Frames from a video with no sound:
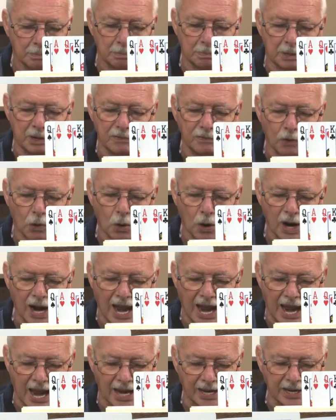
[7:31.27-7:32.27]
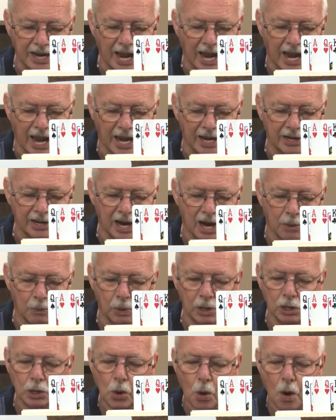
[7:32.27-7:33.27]
beforehand, and
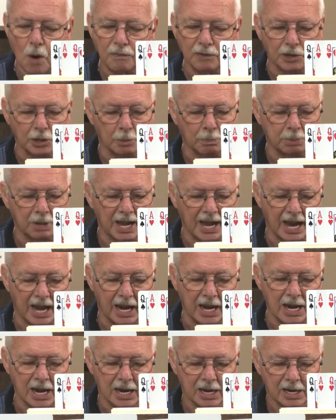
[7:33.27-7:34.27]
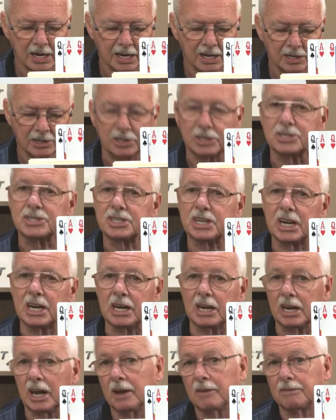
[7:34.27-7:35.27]
we'll go over the play to
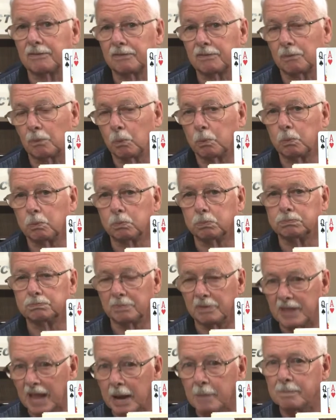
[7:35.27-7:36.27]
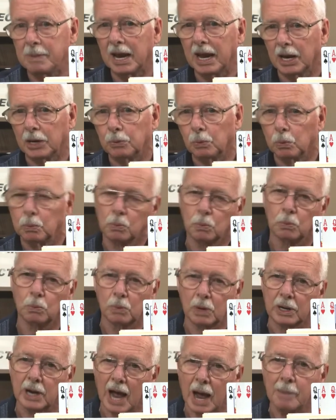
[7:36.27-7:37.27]
see if they bid
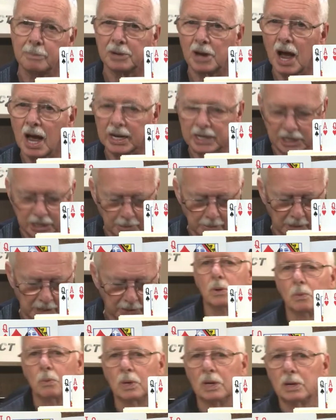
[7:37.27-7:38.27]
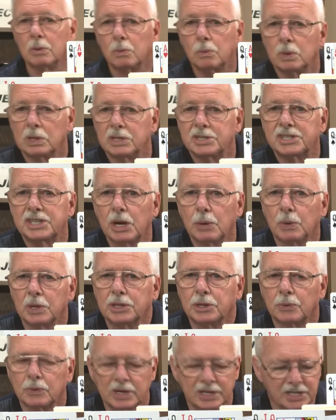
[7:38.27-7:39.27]
what I'm talking about. We'll see what
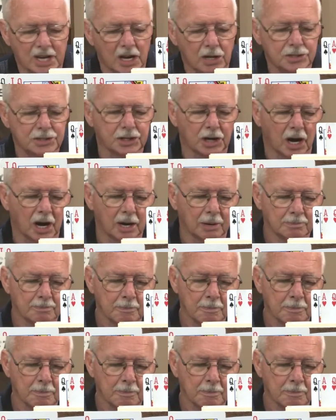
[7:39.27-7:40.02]
the results are.